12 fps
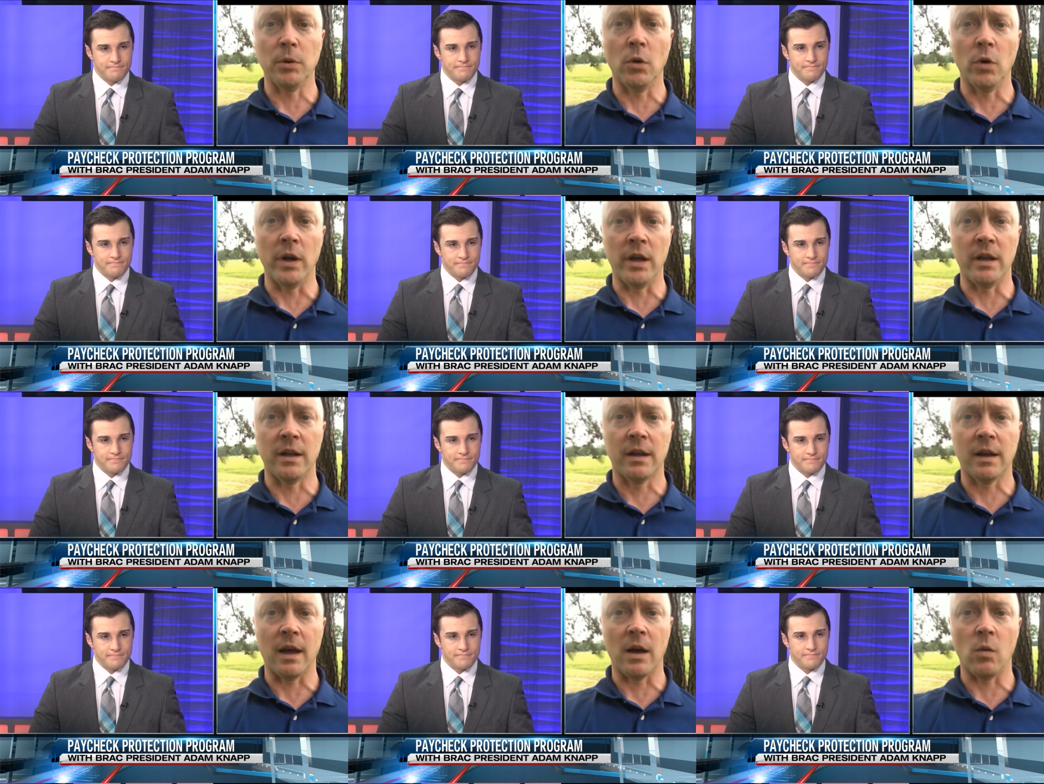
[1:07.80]
Speaker 1: employed
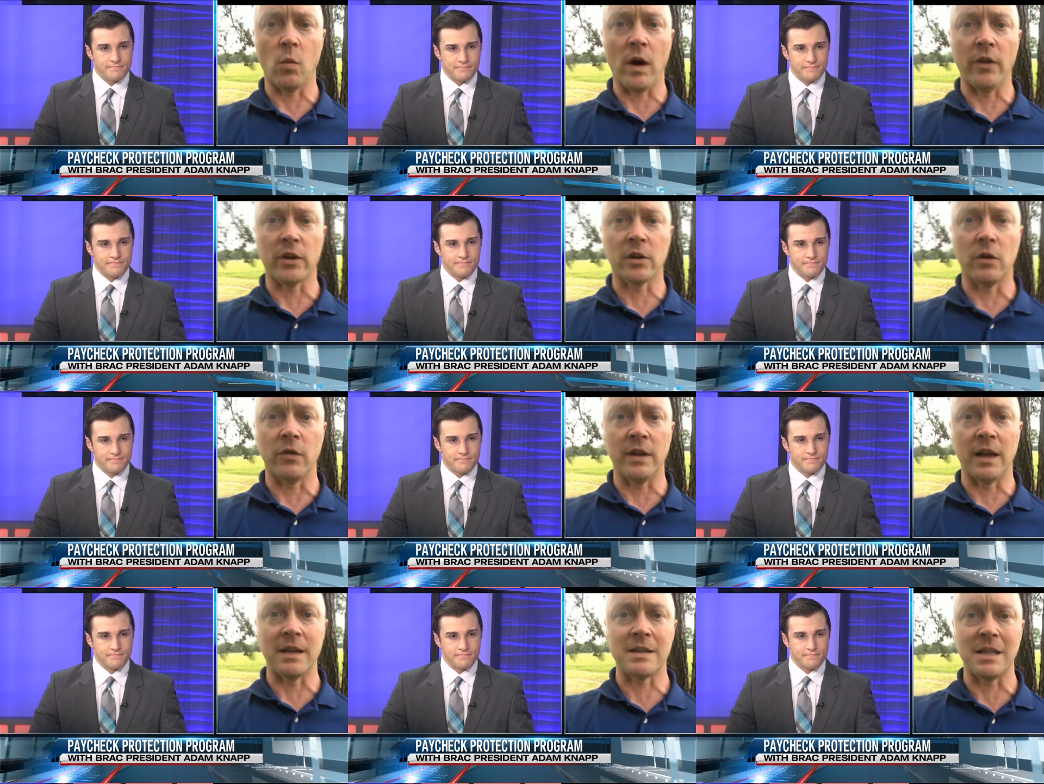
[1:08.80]
uh, while
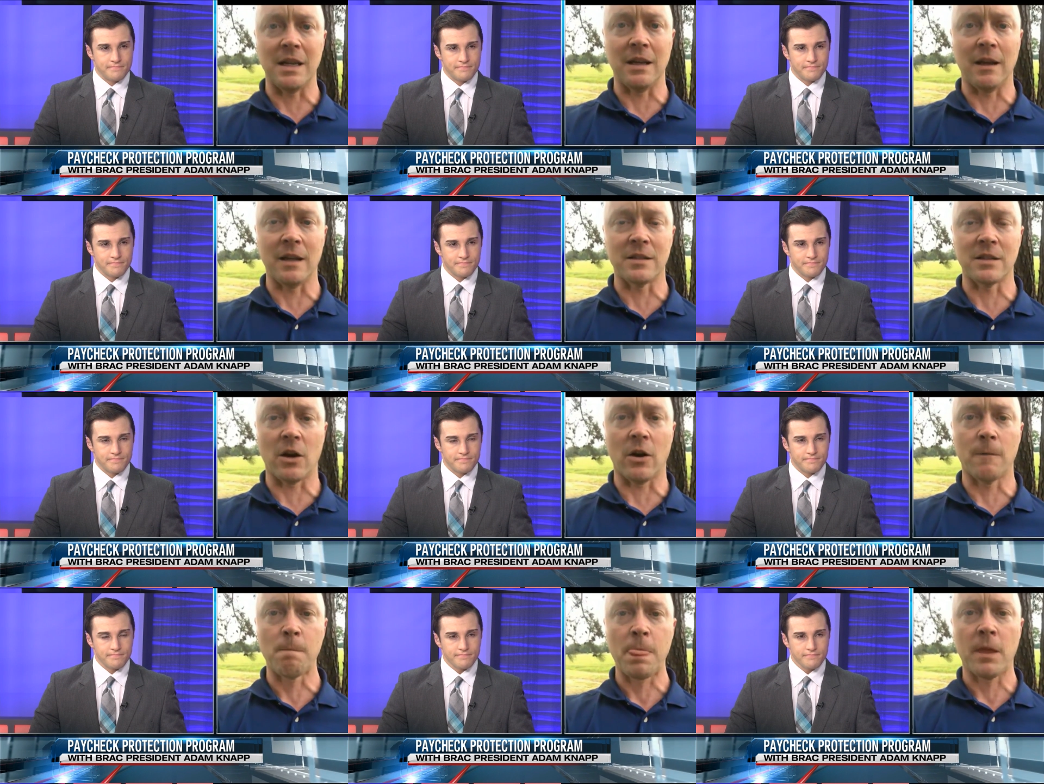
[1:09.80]
COVID 19 has
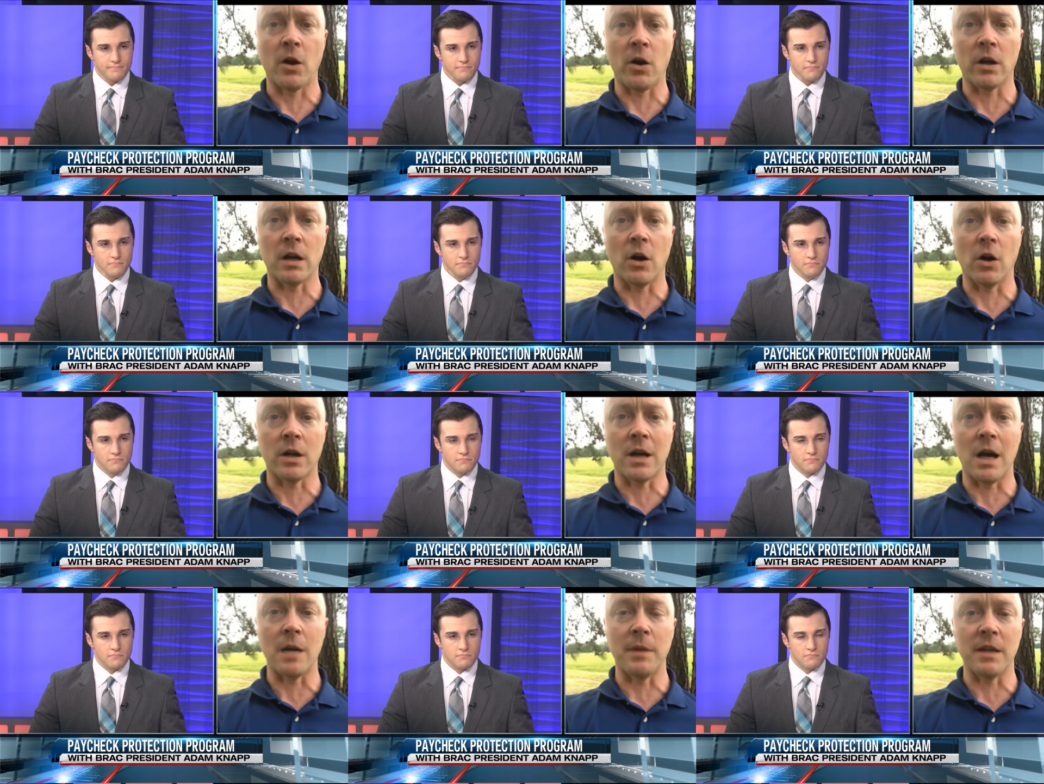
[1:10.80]
our, our, our
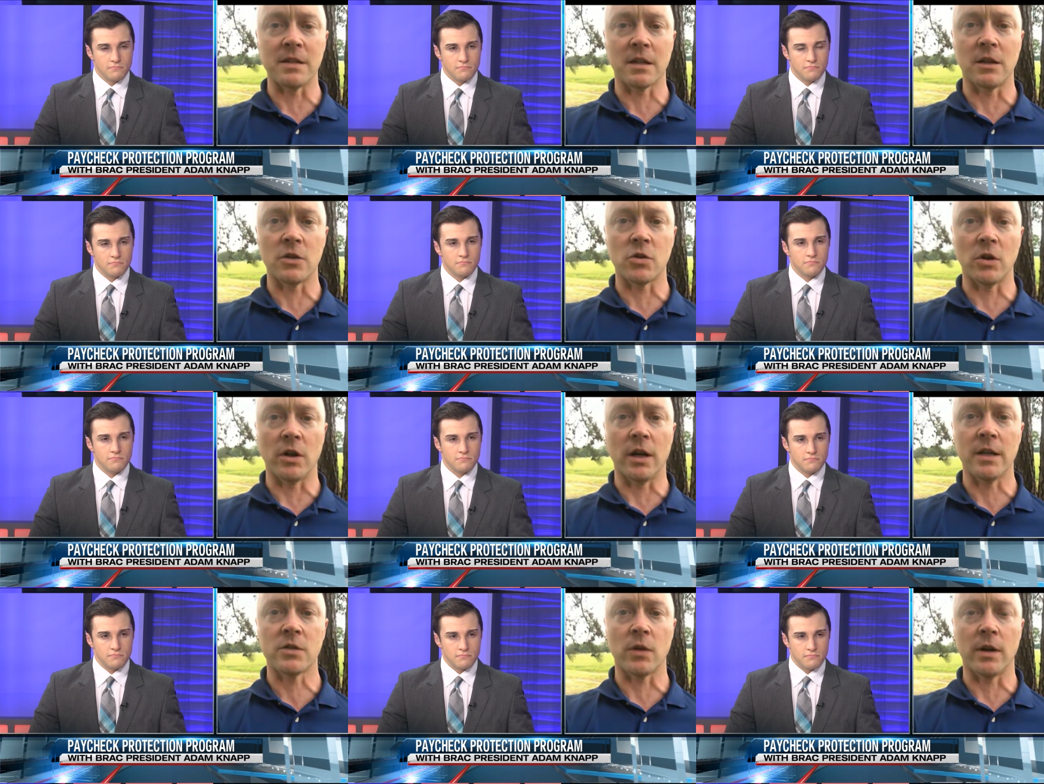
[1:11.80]
economy as a country
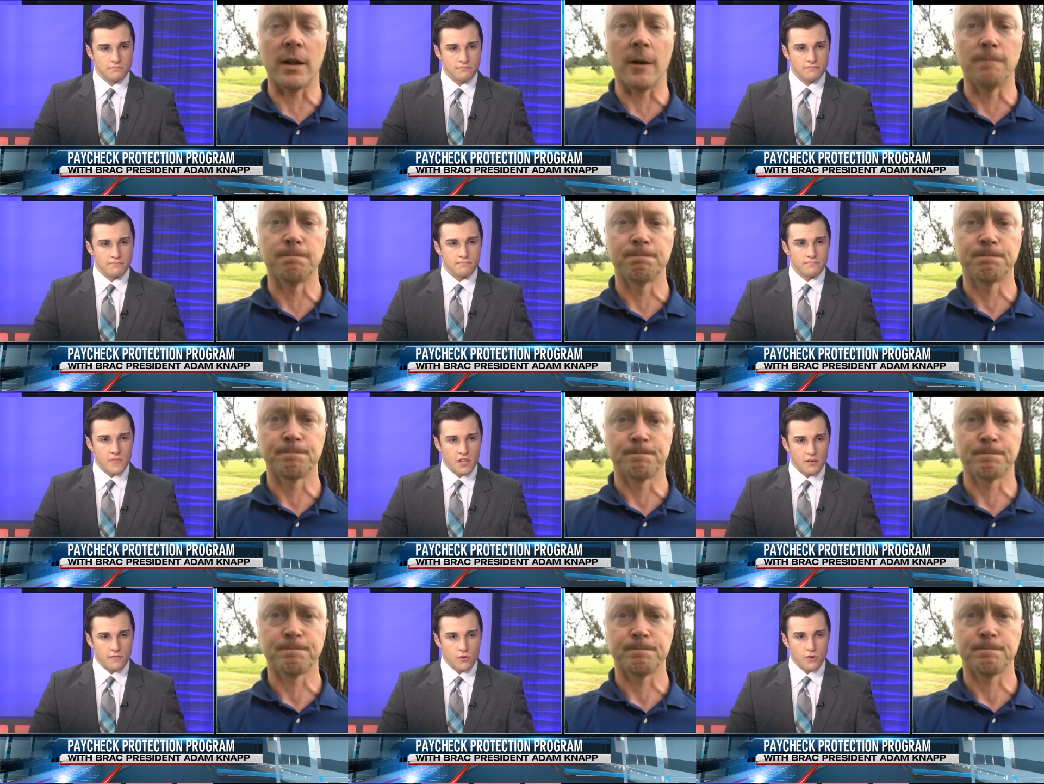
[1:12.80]
on ice right now.
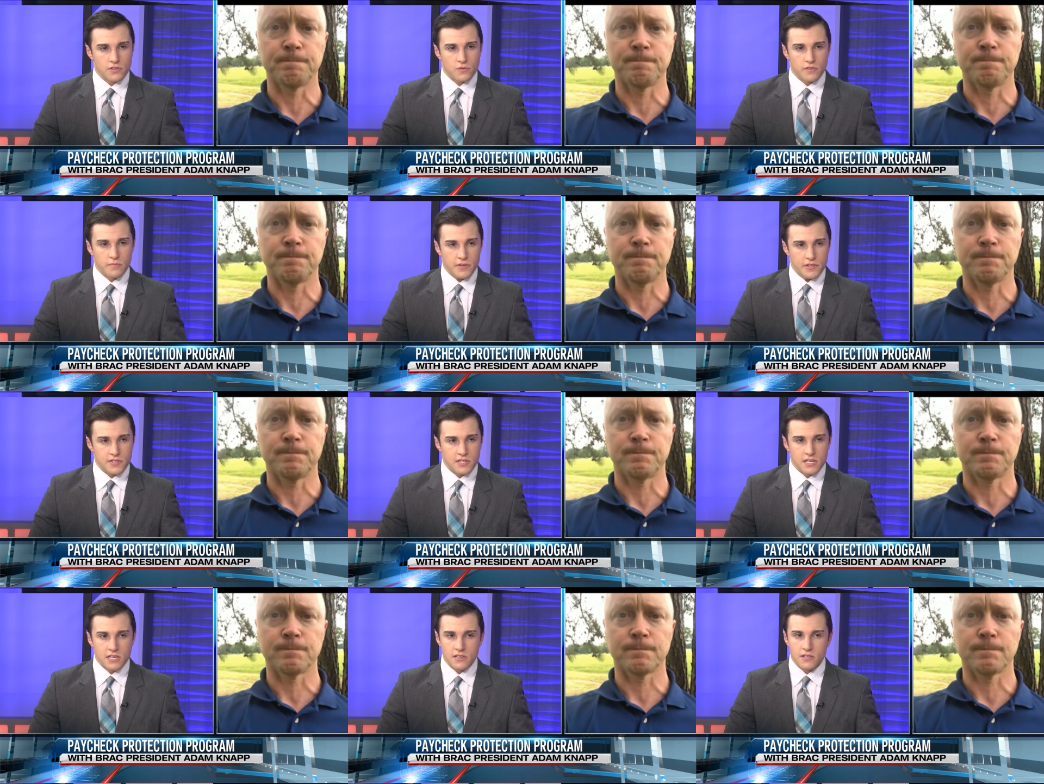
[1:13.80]
Speaker 2: of course, and we've been
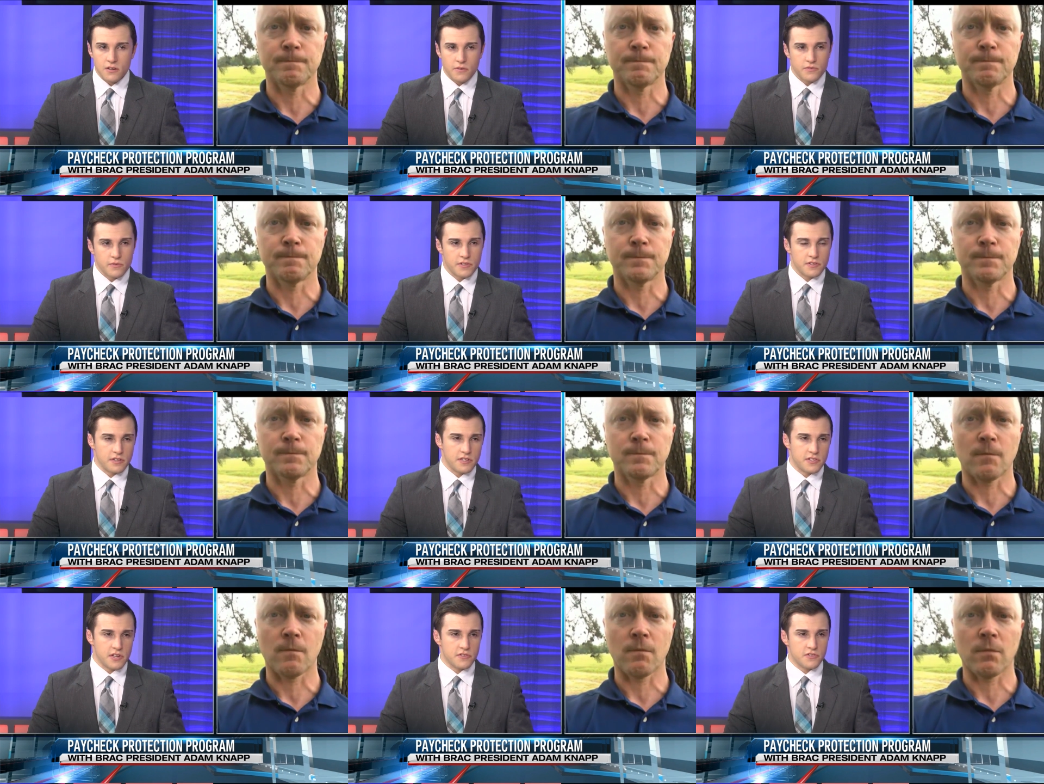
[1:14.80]
seeing, you know, as recently
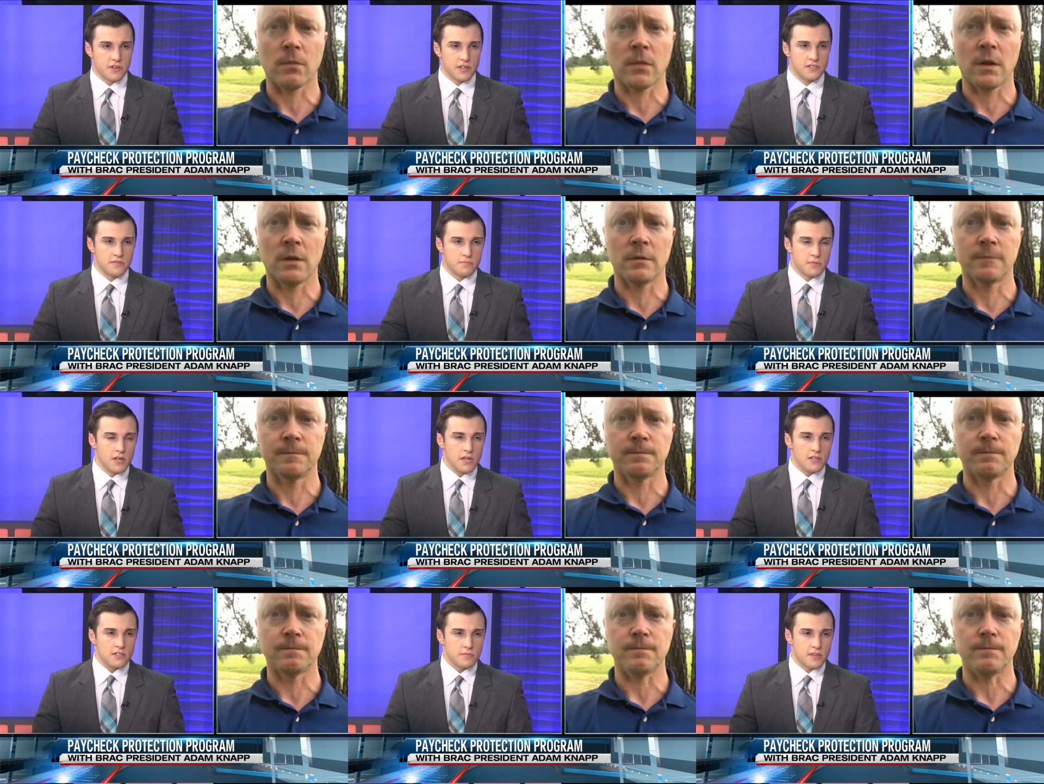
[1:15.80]
as yesterday, some
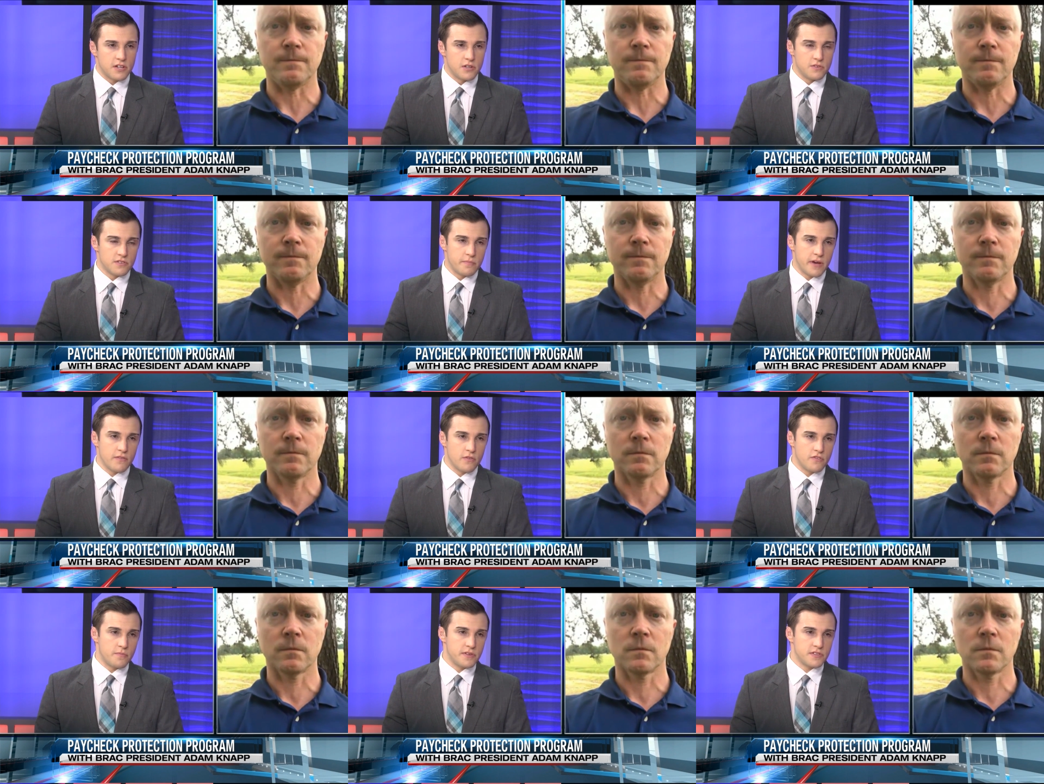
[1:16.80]
some of that news of Baton
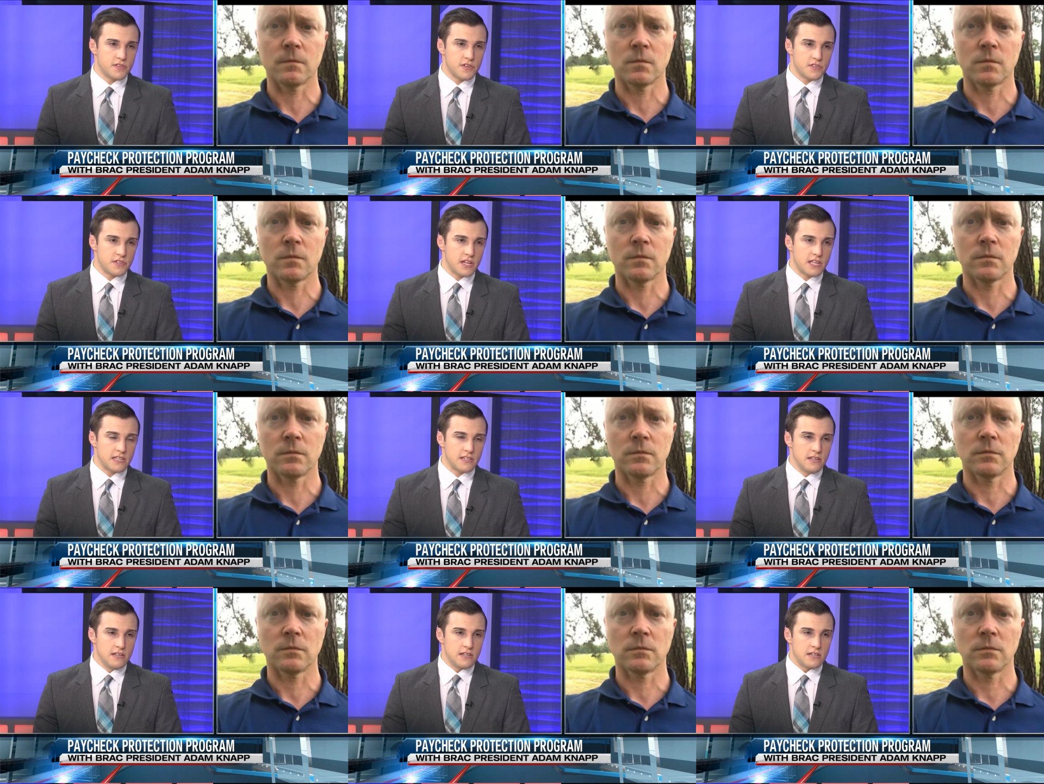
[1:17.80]
Rouge businesses getting
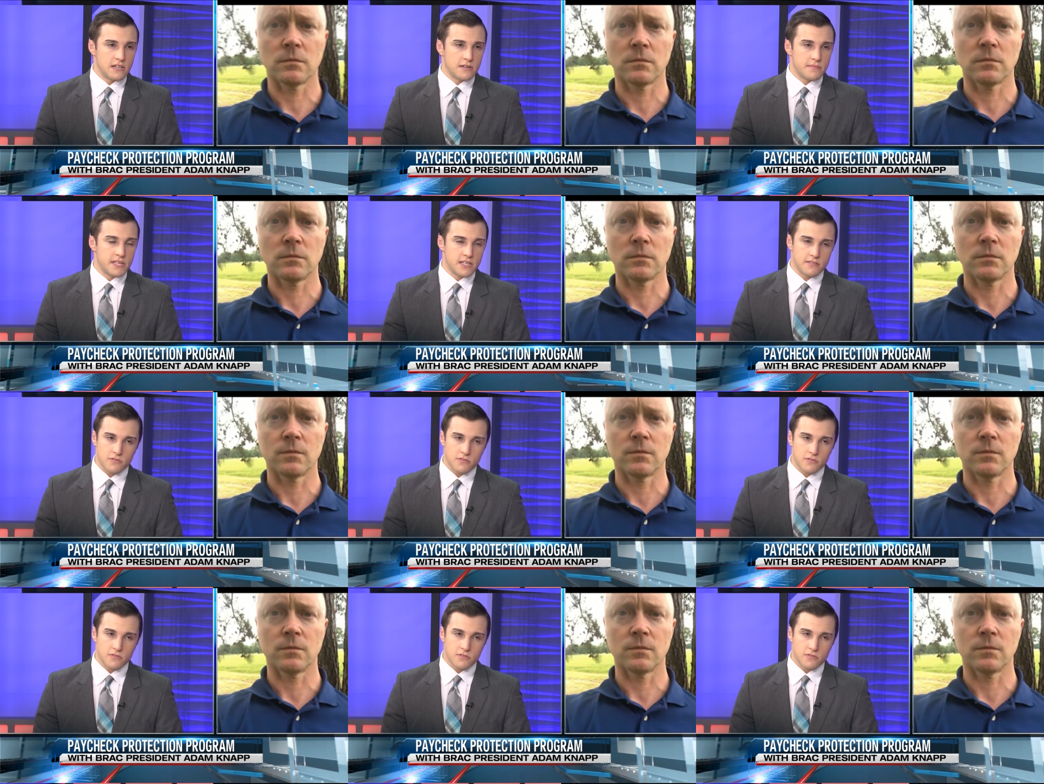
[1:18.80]
um, hit